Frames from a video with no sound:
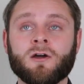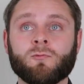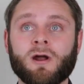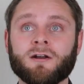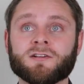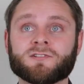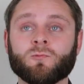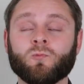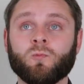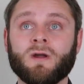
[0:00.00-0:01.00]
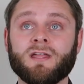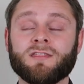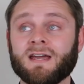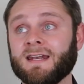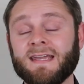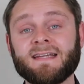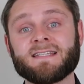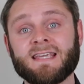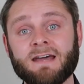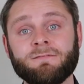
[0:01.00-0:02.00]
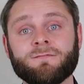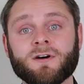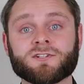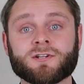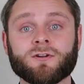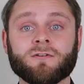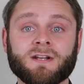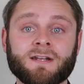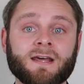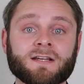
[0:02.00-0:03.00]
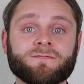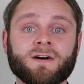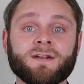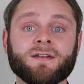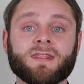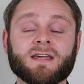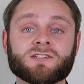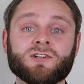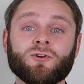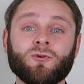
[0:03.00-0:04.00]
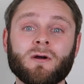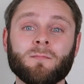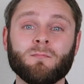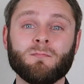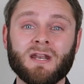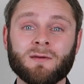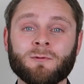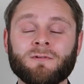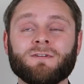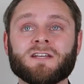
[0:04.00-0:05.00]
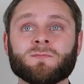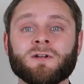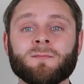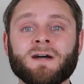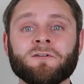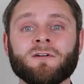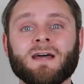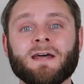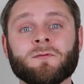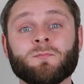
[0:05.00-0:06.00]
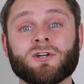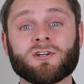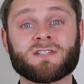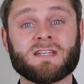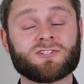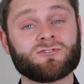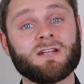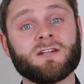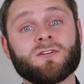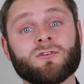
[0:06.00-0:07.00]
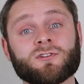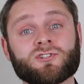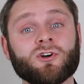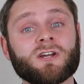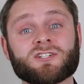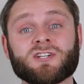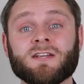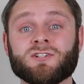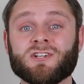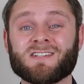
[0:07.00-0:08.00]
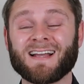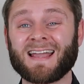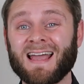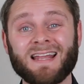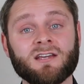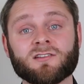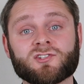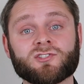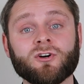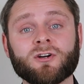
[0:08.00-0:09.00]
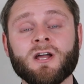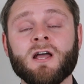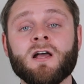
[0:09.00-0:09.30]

Whereas with an ETF version of an index fund, there's no minimum investment amount, and because it's traded on the stock exchange just like any other stock,